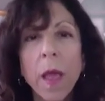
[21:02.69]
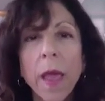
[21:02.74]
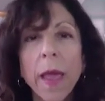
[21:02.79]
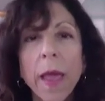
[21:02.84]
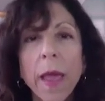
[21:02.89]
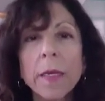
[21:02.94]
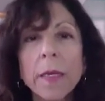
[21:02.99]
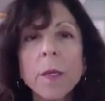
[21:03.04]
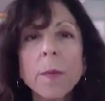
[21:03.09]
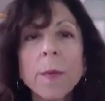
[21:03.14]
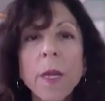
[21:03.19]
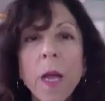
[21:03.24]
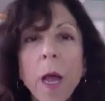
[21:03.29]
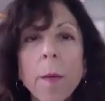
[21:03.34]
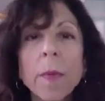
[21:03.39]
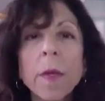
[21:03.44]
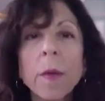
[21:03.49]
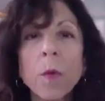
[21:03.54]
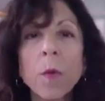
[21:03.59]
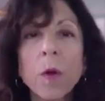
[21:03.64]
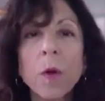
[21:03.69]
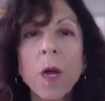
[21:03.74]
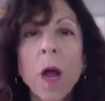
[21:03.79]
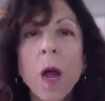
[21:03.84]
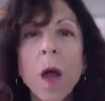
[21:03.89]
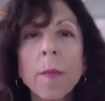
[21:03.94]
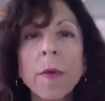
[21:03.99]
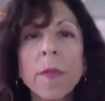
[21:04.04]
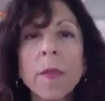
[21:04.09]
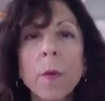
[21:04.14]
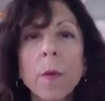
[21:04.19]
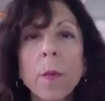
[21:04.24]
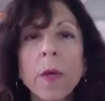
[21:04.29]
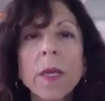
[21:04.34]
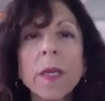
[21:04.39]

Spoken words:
and it's becoming more common, that we can